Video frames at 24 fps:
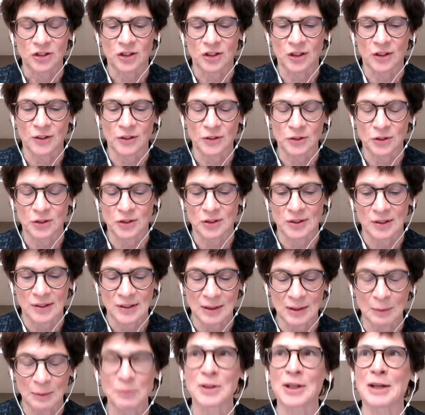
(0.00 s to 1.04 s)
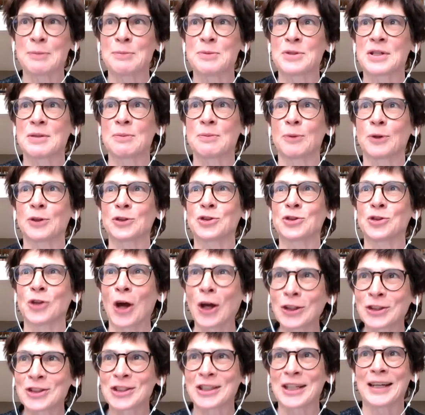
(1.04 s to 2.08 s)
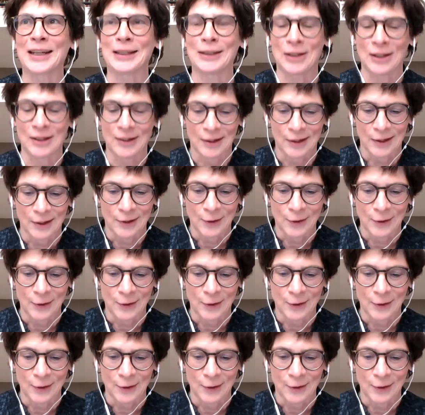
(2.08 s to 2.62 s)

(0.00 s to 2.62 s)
shows sometimes in what's not said,